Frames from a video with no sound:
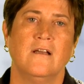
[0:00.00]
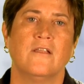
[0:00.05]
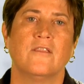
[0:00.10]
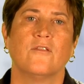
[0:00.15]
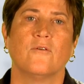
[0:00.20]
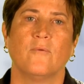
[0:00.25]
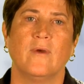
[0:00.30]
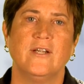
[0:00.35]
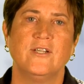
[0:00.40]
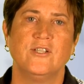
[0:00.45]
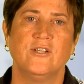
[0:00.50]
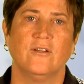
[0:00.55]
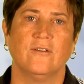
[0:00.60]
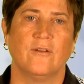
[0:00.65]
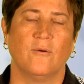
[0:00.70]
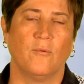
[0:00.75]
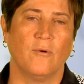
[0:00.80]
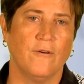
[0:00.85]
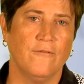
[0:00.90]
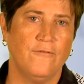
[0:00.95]
The ratio that
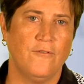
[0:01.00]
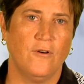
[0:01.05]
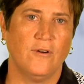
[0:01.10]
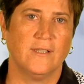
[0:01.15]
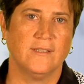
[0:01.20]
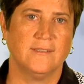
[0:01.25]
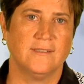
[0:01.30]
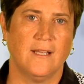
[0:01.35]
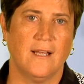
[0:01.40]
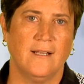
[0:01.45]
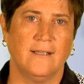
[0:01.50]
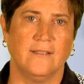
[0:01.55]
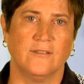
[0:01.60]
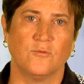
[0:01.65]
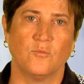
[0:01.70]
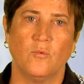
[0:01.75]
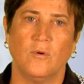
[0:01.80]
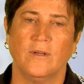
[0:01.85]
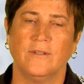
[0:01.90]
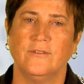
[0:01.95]
we're focused on is
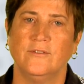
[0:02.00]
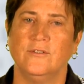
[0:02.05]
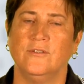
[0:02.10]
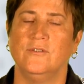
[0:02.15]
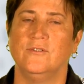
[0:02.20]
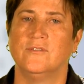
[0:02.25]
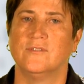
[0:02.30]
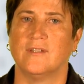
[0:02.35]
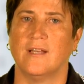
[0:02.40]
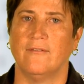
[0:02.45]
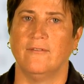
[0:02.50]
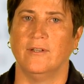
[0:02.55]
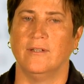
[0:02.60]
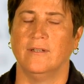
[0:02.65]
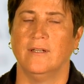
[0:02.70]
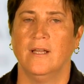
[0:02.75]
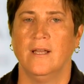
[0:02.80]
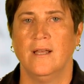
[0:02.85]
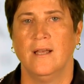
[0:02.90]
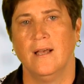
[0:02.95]
1-to-7.
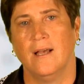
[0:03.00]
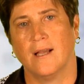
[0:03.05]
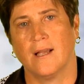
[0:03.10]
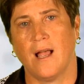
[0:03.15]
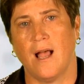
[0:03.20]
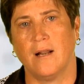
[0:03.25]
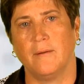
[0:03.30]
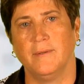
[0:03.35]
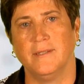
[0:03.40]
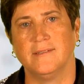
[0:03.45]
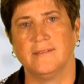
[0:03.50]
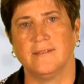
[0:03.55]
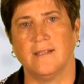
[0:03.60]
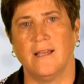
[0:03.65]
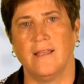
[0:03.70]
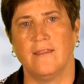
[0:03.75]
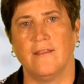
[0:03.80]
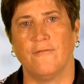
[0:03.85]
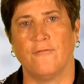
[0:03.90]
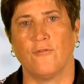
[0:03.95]
Economists say
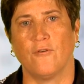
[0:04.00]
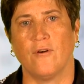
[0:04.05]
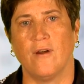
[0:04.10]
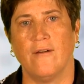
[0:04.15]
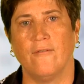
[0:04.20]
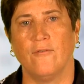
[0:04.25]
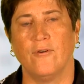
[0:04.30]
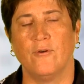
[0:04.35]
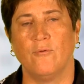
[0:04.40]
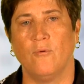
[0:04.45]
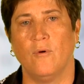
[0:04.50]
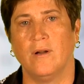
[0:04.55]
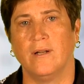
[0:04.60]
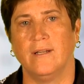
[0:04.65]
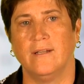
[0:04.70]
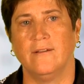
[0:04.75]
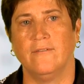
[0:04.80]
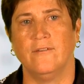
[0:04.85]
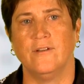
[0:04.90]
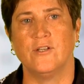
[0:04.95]
that for every one
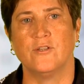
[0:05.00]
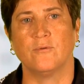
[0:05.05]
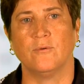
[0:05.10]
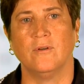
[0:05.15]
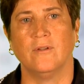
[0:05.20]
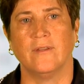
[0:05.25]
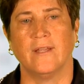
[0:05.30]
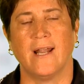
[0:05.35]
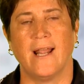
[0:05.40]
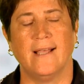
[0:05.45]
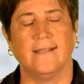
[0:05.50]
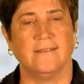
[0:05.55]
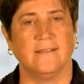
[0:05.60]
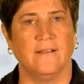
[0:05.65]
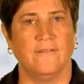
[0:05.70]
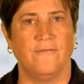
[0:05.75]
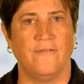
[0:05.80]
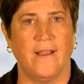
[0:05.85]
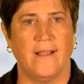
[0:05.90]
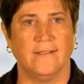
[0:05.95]
individual that has an
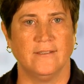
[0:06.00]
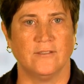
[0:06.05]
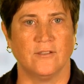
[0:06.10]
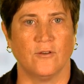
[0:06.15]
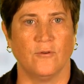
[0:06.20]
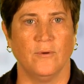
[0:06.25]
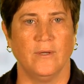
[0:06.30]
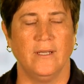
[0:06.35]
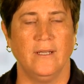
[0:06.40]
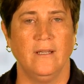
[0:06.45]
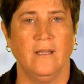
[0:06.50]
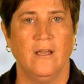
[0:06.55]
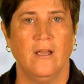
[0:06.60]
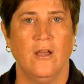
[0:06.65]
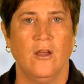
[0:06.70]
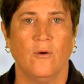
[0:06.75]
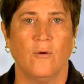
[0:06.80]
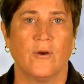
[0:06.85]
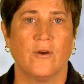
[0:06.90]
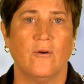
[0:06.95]
advanced degree,
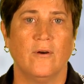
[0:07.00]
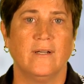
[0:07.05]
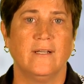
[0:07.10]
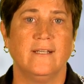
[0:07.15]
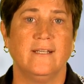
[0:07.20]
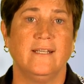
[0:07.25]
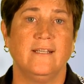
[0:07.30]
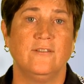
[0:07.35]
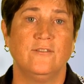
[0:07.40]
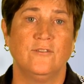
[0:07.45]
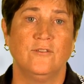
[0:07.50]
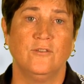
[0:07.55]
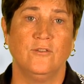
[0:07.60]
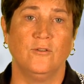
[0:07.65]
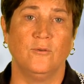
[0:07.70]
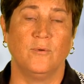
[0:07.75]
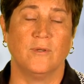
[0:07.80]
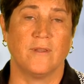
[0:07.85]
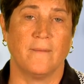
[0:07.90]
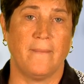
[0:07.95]
we're going to need 2
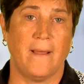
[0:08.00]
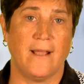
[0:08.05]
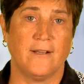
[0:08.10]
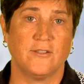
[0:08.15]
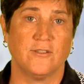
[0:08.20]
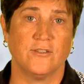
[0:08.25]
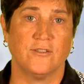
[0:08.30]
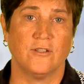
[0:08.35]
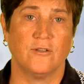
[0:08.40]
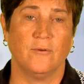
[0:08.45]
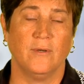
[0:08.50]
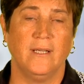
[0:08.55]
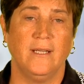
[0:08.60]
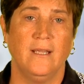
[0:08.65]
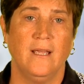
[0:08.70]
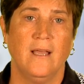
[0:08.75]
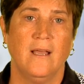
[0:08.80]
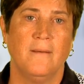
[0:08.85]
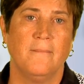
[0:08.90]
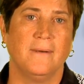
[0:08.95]
with a bachelor's degree,
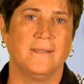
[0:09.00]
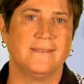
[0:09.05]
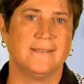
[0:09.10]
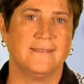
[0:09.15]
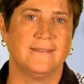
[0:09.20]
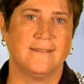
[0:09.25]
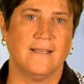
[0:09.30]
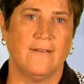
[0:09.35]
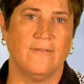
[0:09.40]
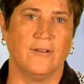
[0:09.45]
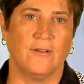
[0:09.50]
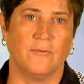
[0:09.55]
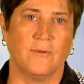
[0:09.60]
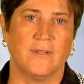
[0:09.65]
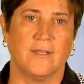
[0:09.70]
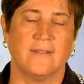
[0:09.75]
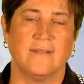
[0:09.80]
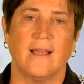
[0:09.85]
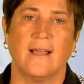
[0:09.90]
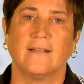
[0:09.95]
but 7 with
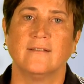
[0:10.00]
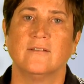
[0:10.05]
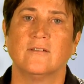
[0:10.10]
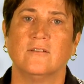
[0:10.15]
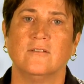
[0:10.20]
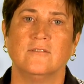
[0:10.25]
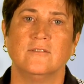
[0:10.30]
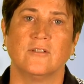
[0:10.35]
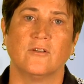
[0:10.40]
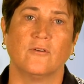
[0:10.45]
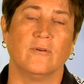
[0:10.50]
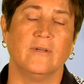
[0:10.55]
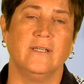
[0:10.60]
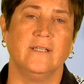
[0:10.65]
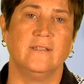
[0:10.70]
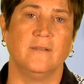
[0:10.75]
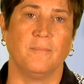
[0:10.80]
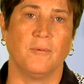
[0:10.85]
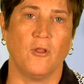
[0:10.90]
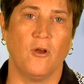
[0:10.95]
a technical degree,
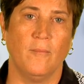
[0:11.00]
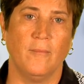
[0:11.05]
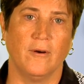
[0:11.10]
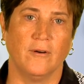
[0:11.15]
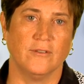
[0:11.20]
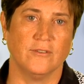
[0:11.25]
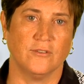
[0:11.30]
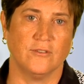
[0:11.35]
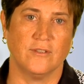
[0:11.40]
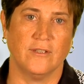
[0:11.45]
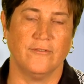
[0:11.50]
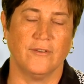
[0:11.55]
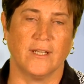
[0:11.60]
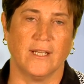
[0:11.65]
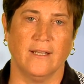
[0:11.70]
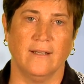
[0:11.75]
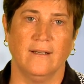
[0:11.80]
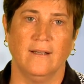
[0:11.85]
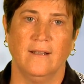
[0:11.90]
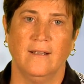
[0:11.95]
diploma, or
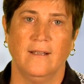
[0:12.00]
certificate.